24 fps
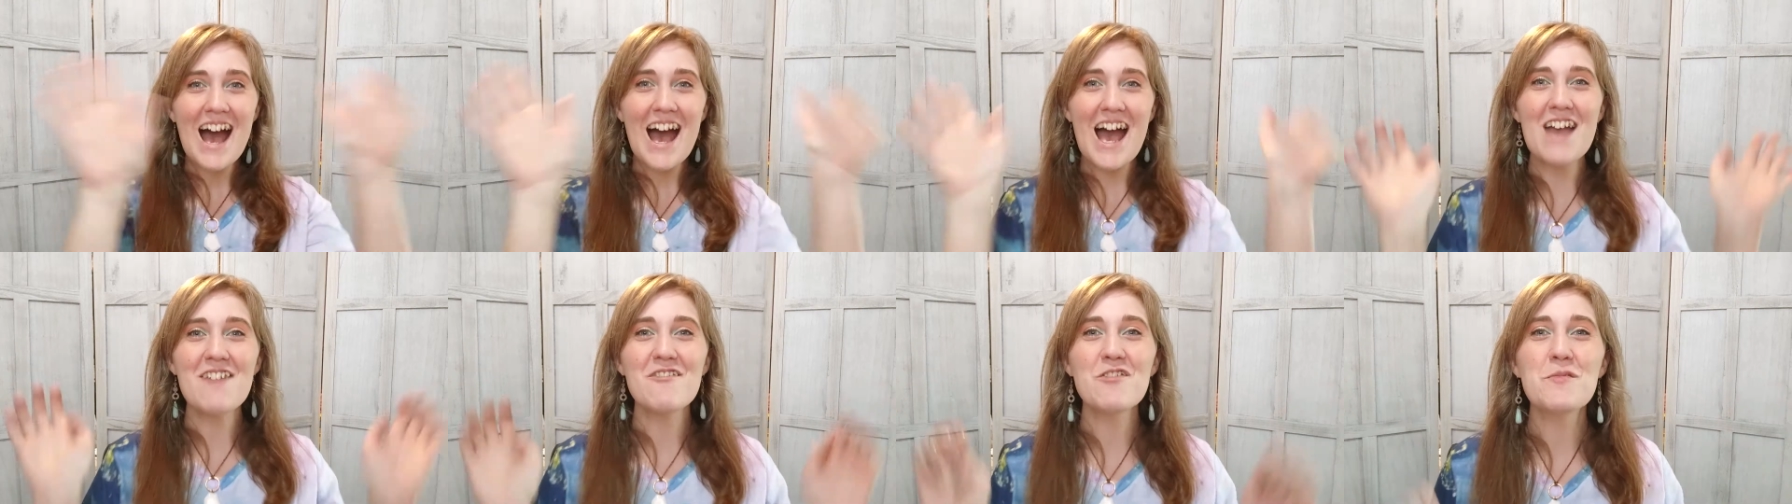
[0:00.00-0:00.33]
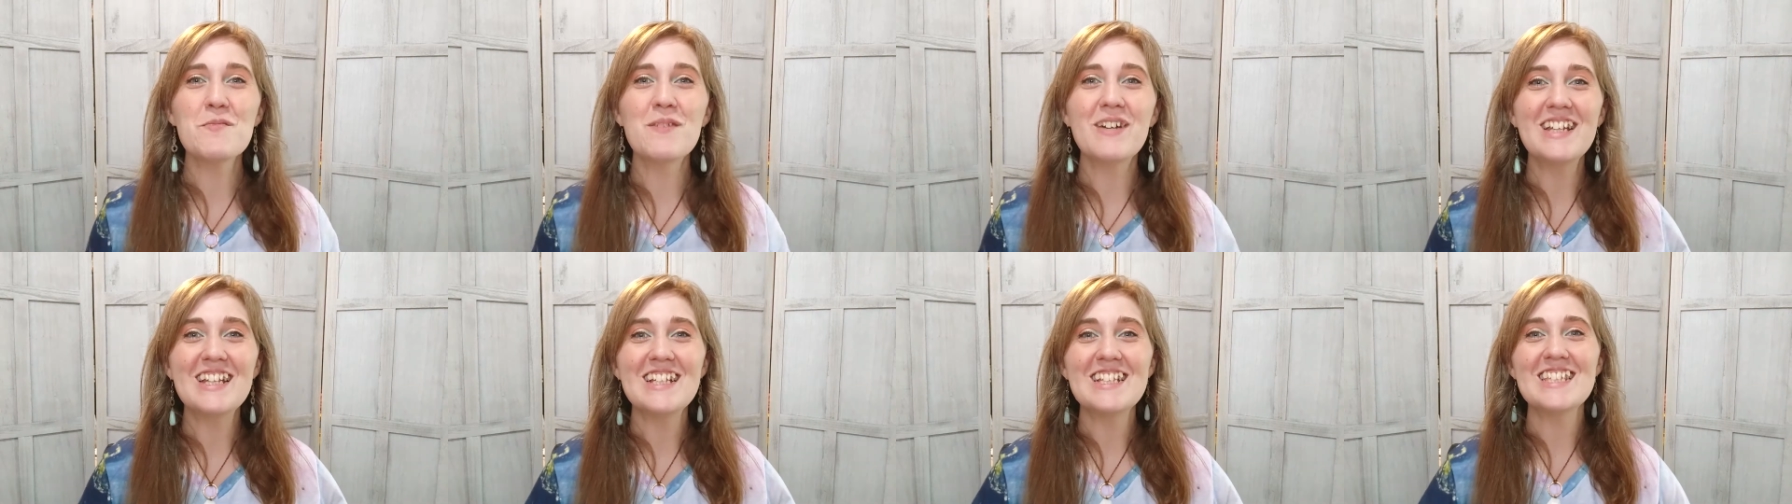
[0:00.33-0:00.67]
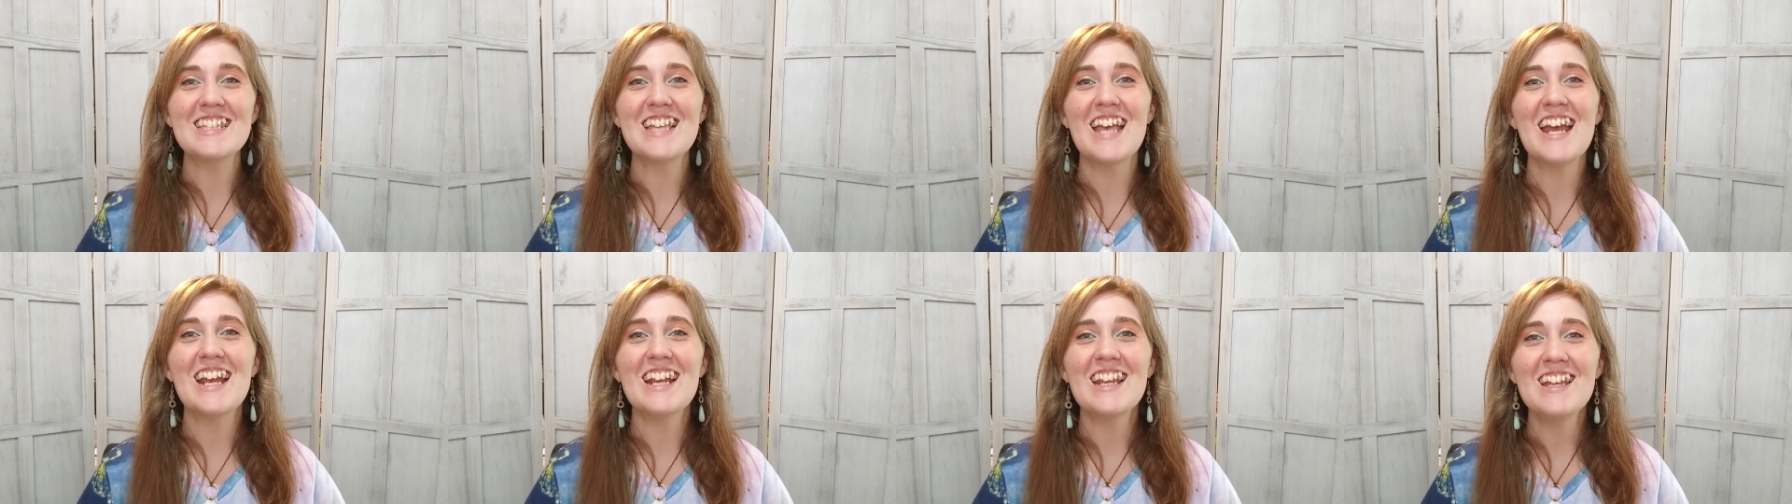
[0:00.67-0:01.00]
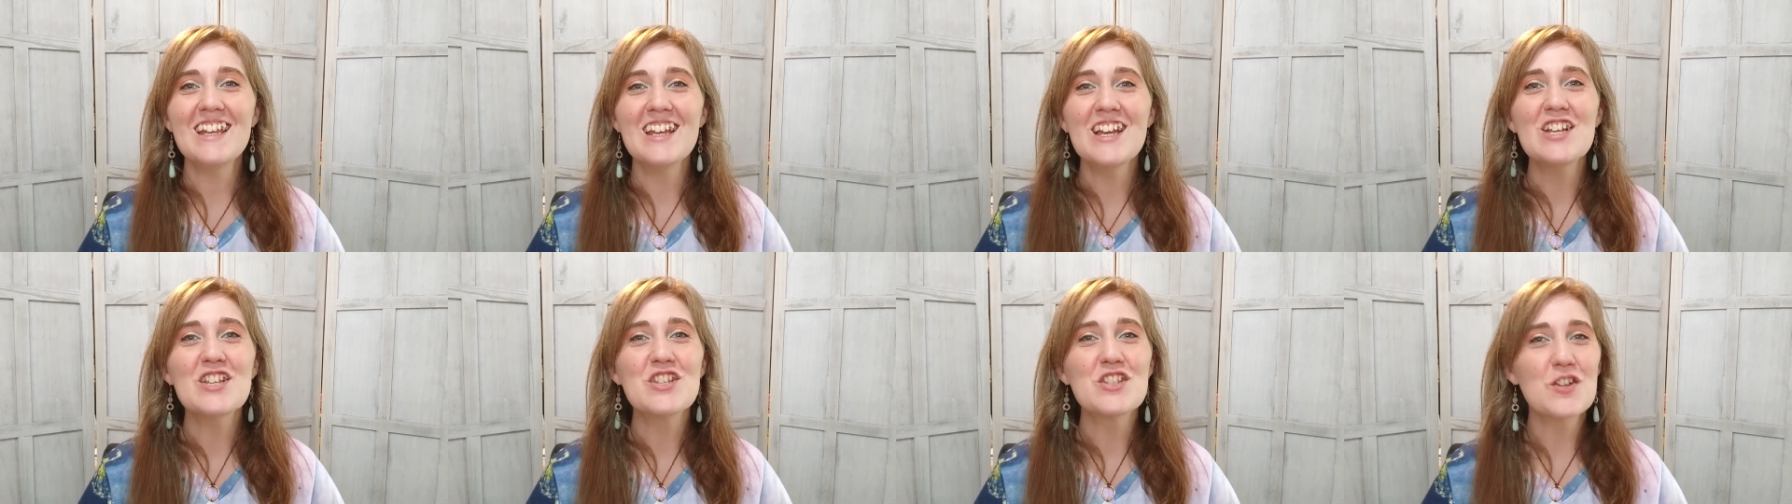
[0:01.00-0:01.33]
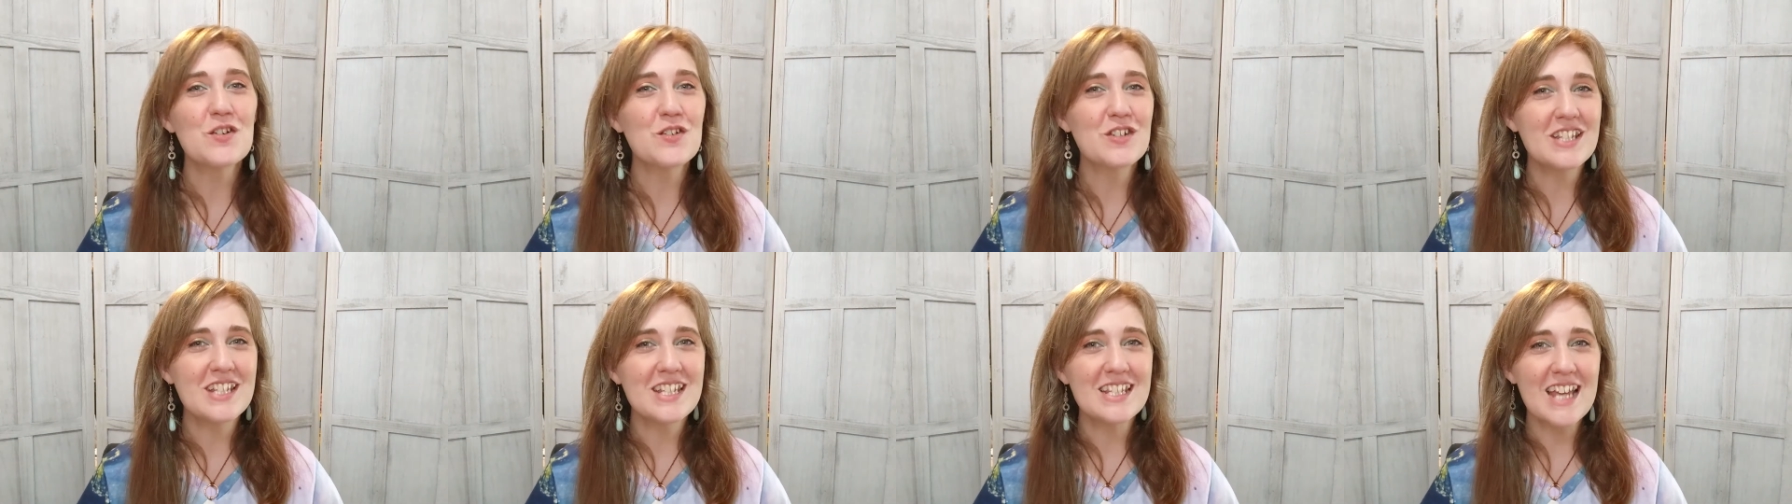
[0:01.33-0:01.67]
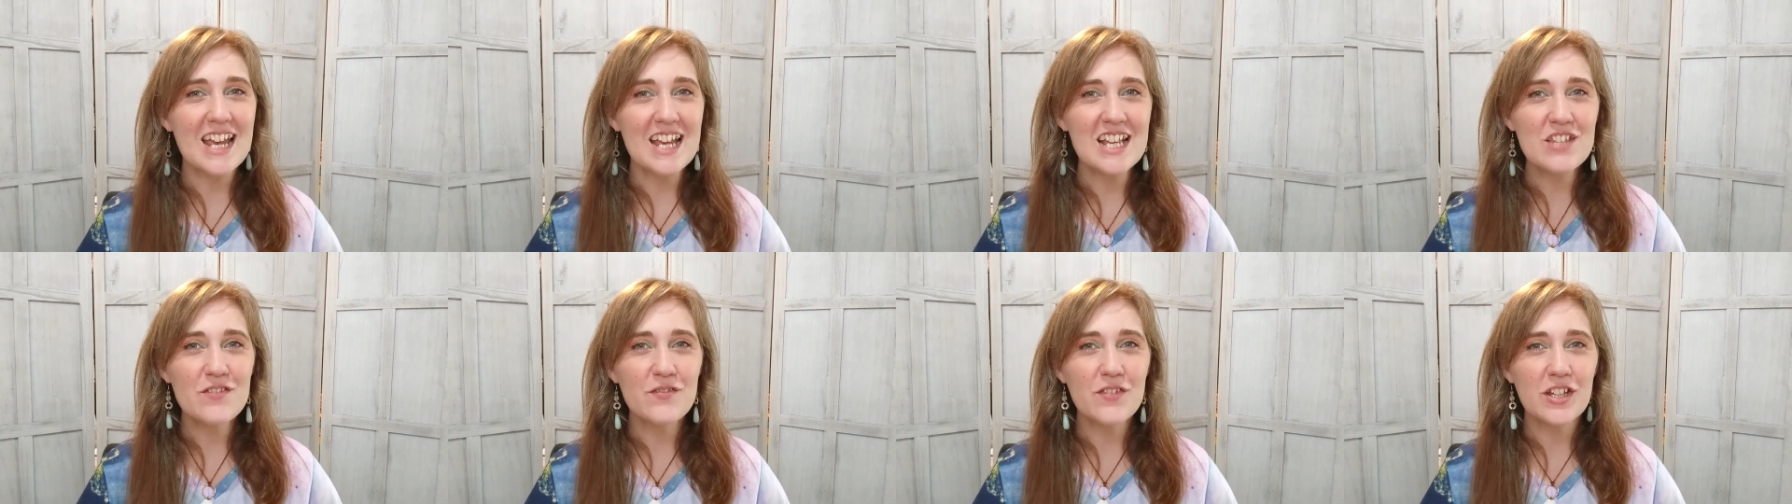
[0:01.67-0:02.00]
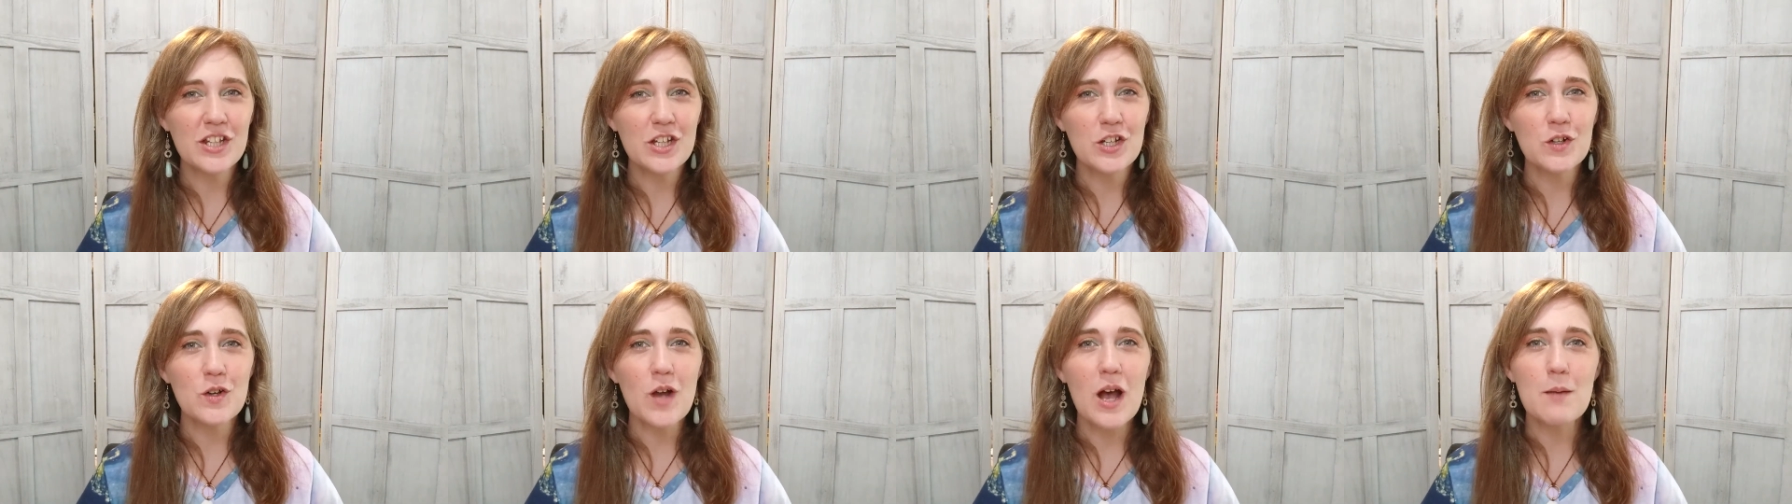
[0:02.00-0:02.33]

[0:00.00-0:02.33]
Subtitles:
Hi everybody, it's Katie. So in today's video,